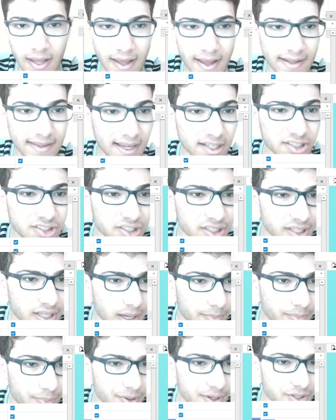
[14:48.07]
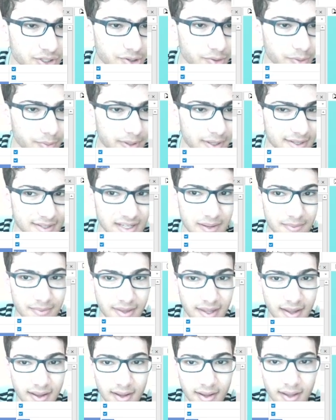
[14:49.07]
It actually, I'm pretty sure it would be the same
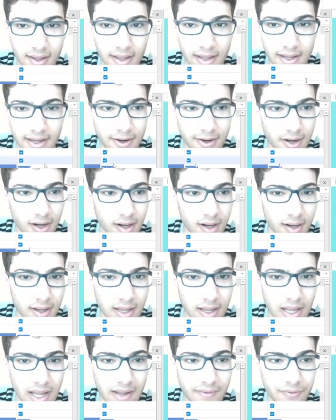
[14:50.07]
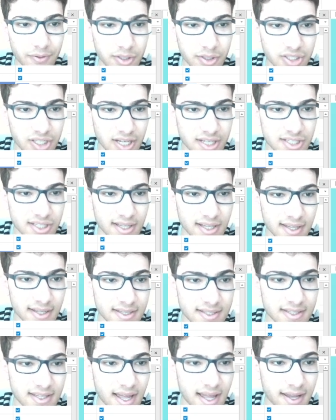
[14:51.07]
thing here. If you changed it
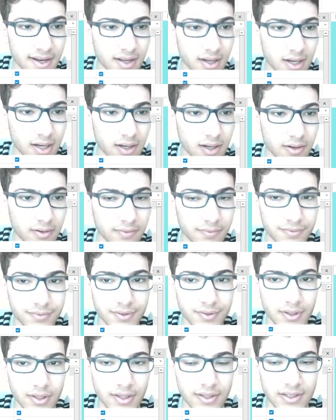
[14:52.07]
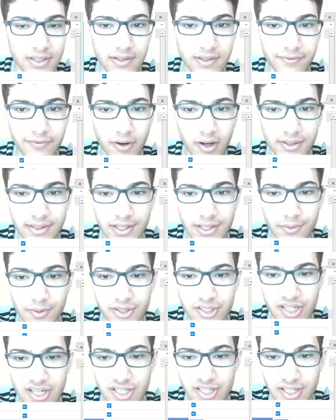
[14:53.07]
instead of default, then you would
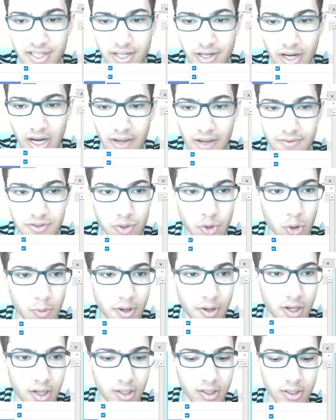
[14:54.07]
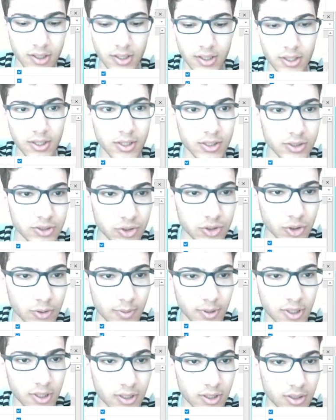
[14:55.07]
change it here. I have snowball.
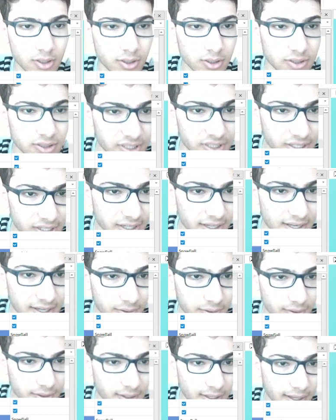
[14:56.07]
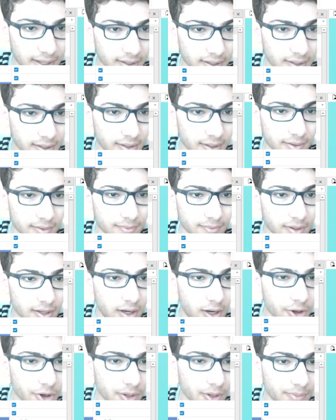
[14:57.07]
See, it like
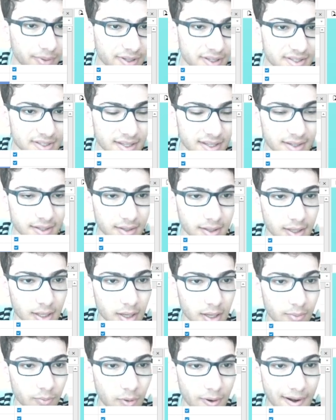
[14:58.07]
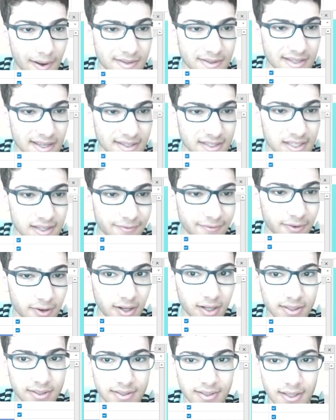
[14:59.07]
auto completes it. Right now it's at
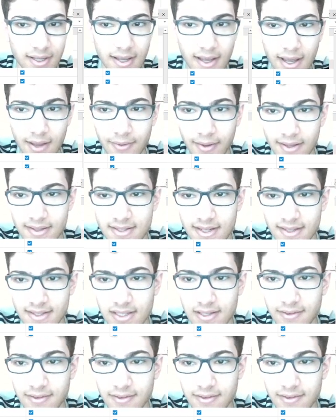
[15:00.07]
default, and you can see that